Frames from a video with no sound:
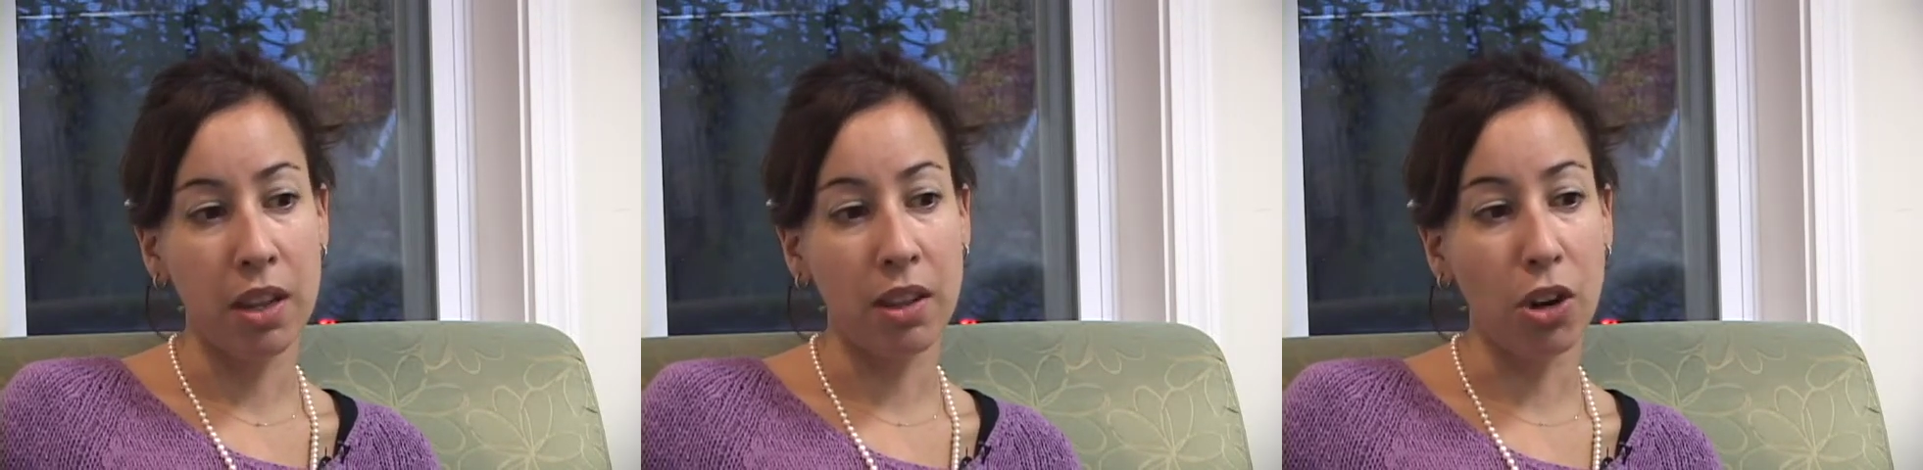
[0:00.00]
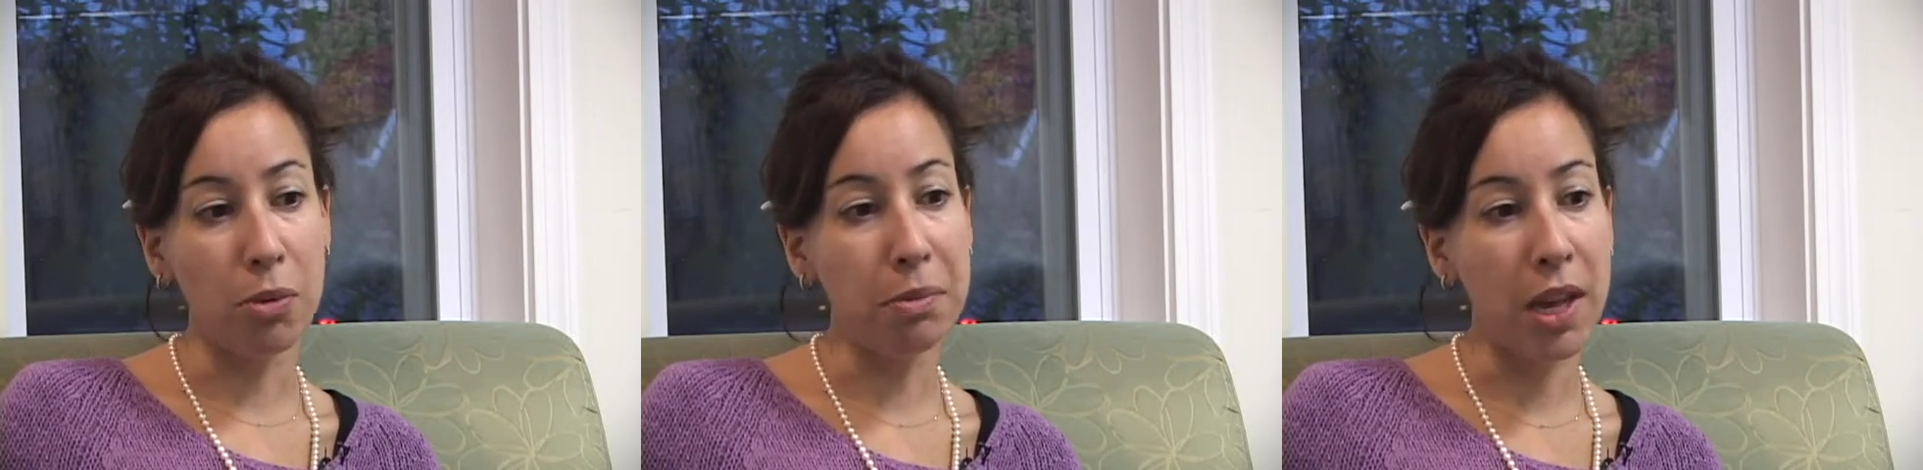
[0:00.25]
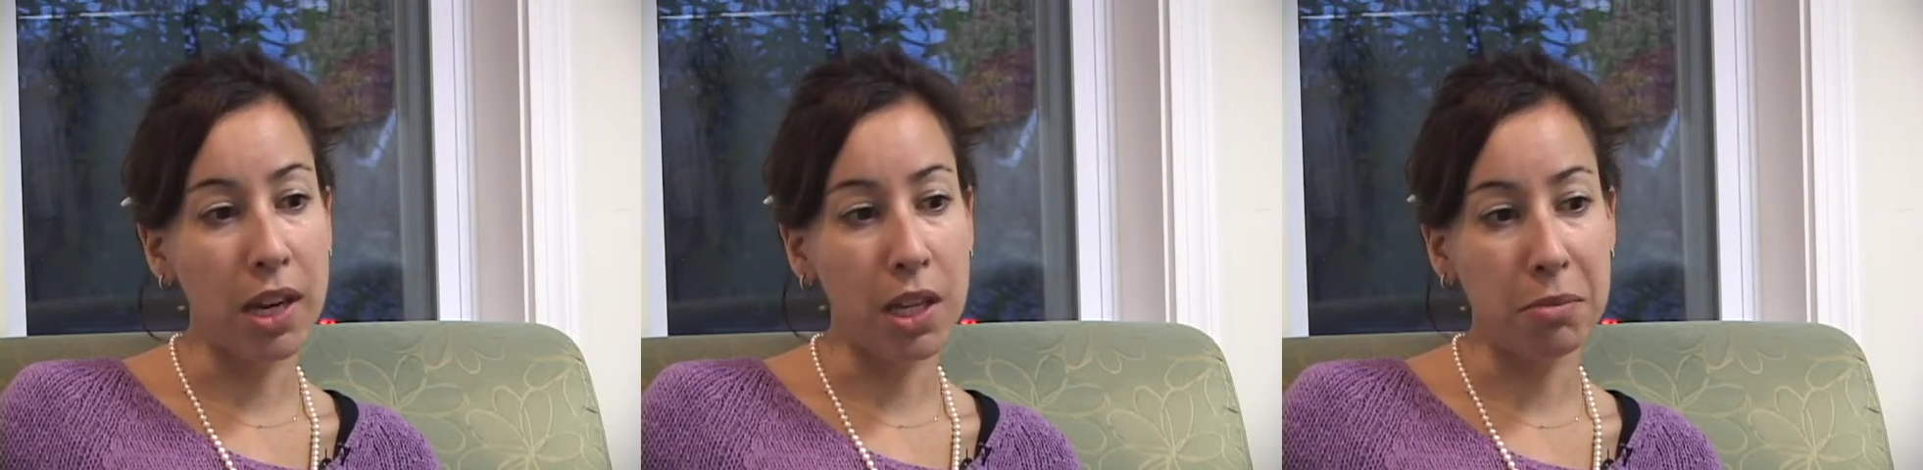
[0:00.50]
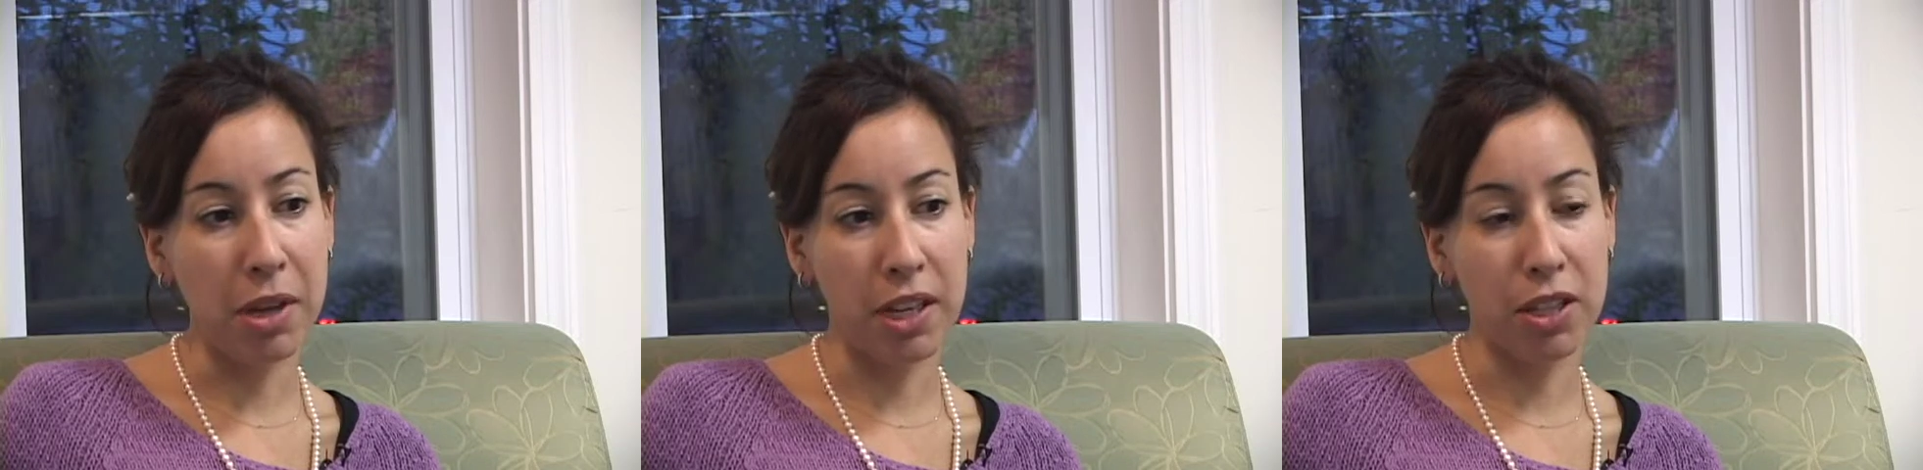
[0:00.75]
There are
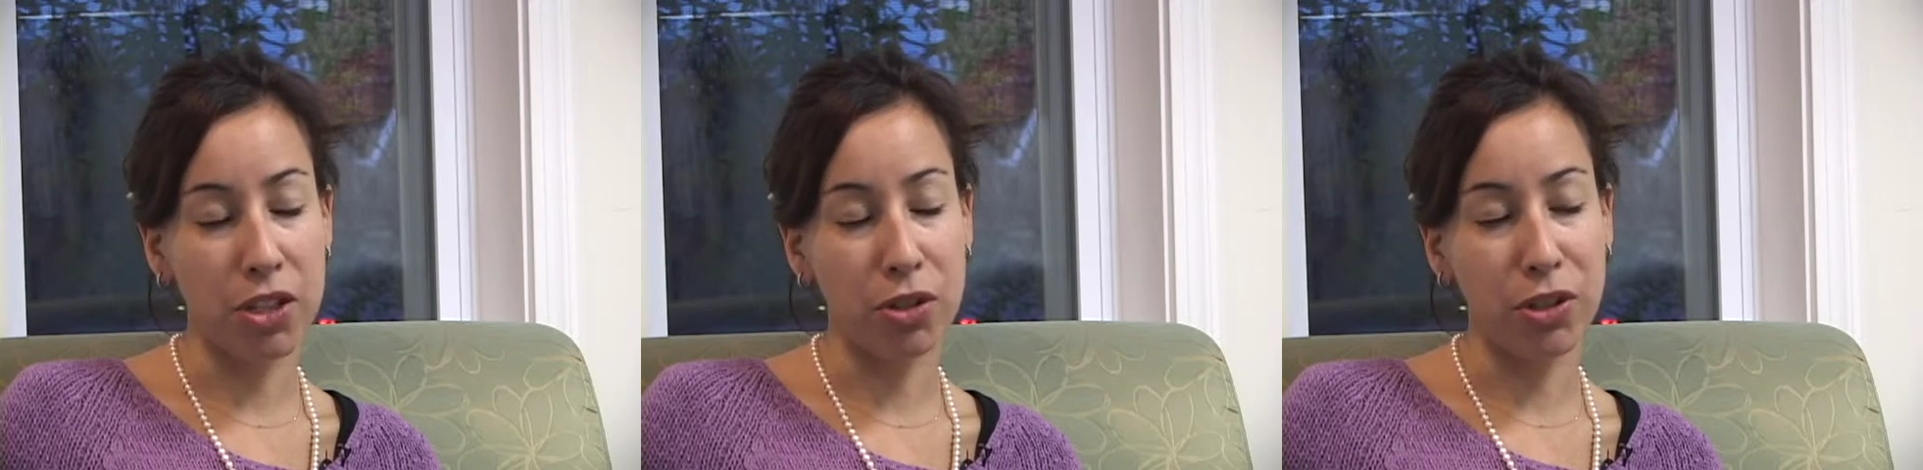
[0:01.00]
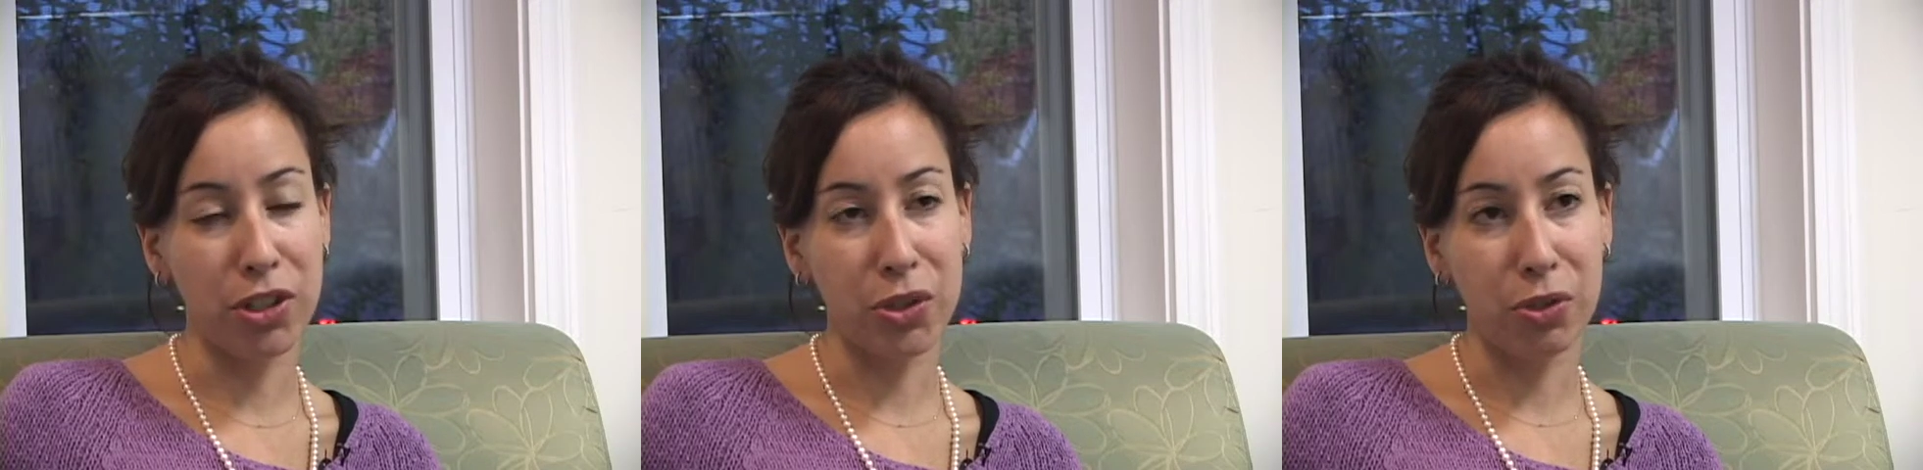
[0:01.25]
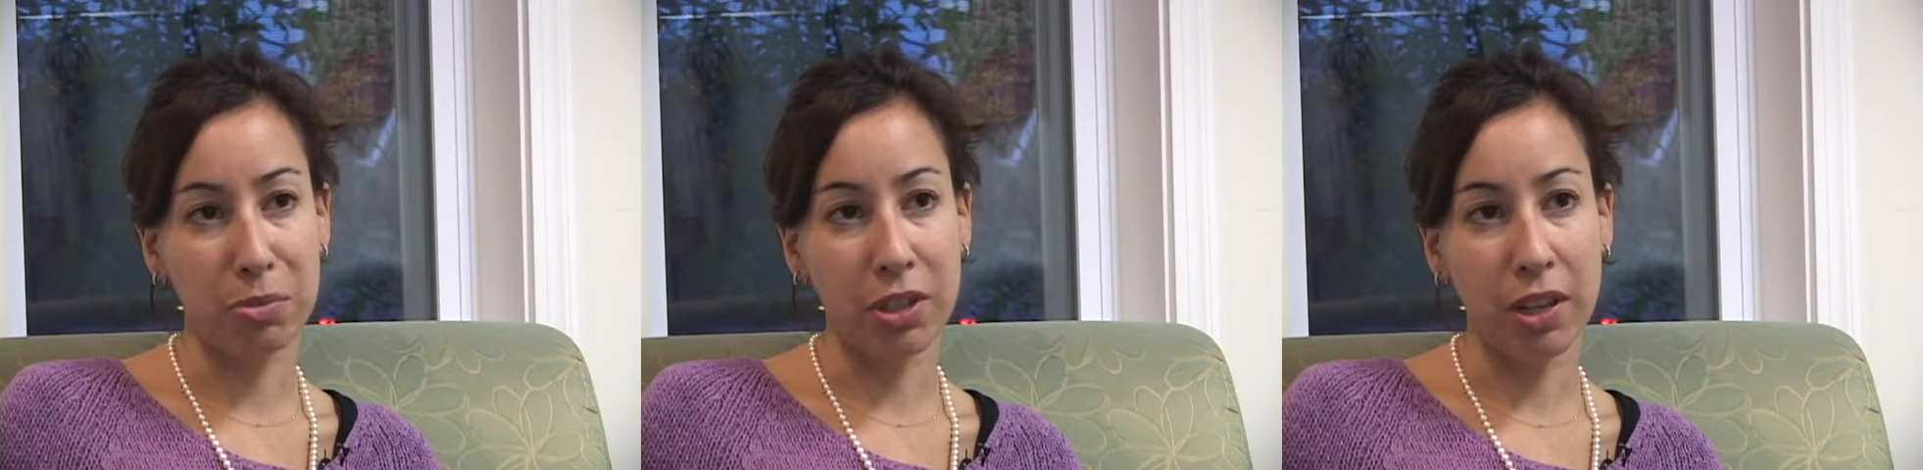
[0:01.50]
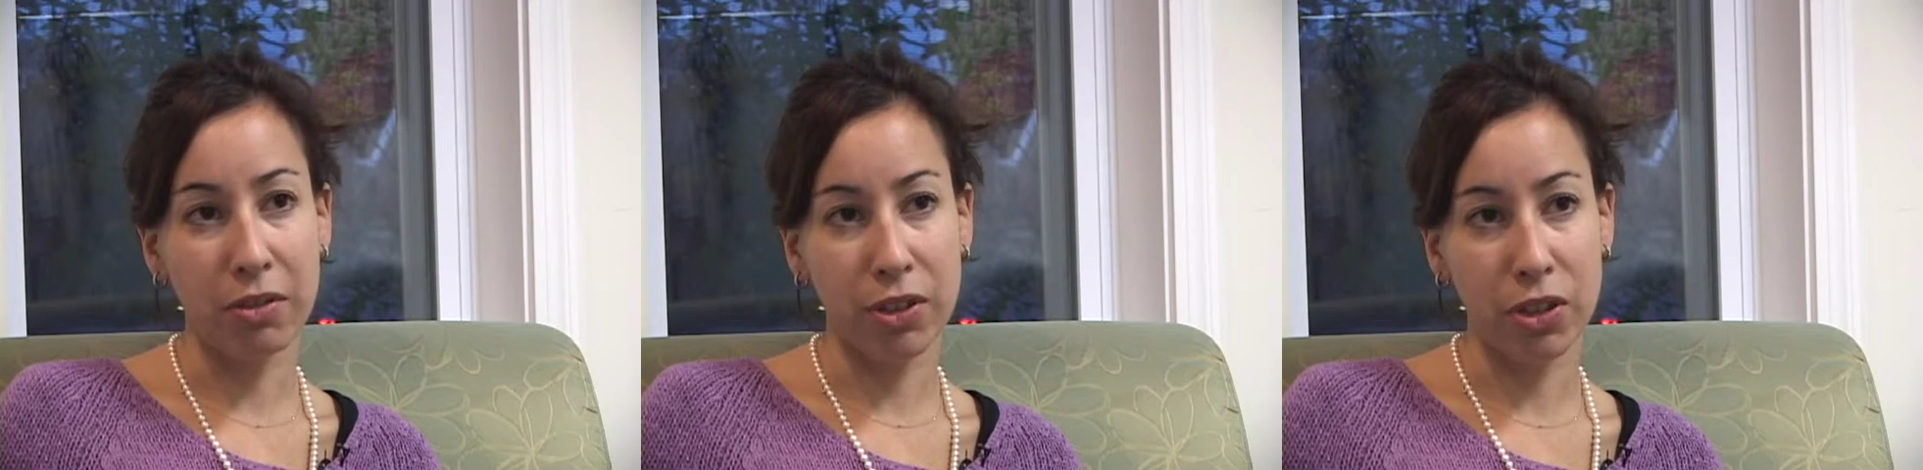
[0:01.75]
many, many students who
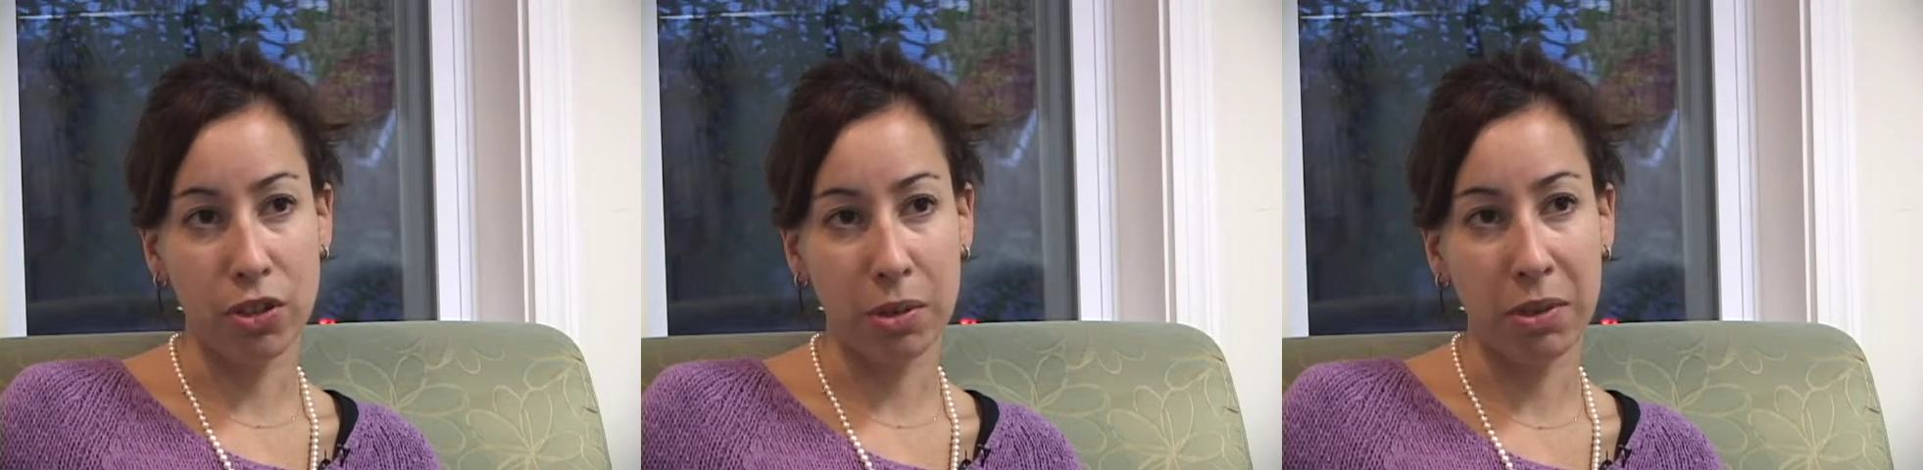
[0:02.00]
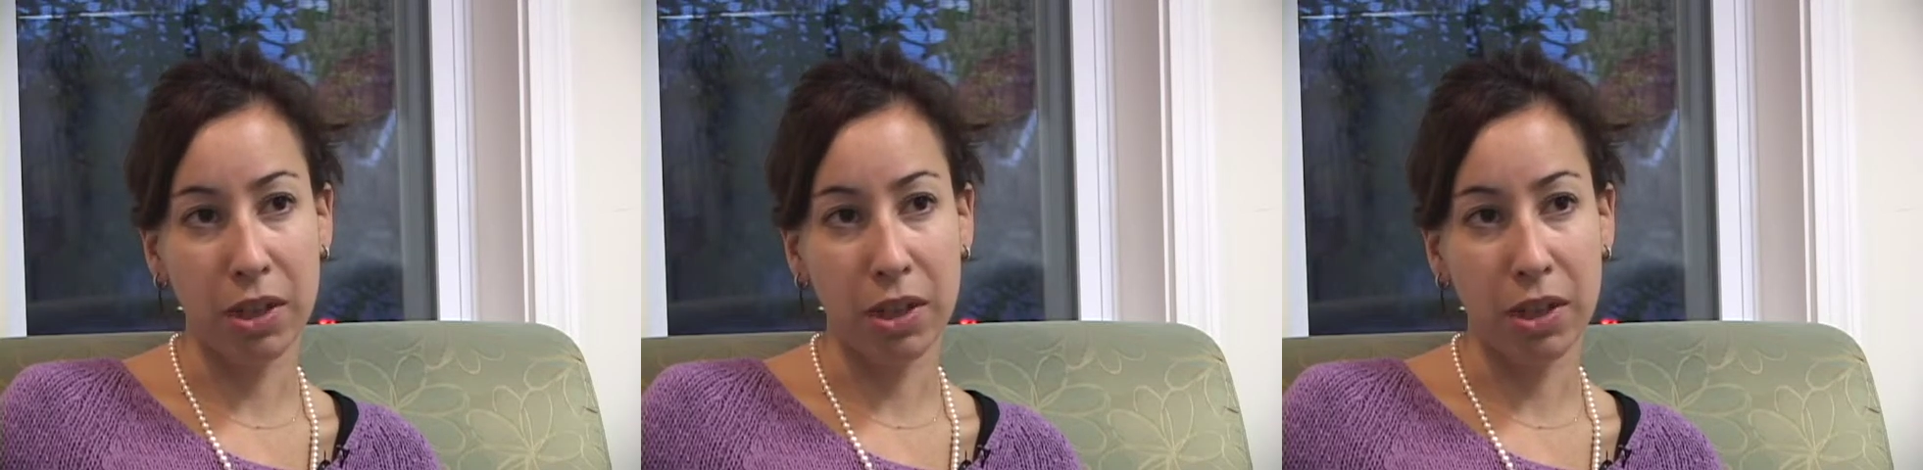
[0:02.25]
apply for the trip,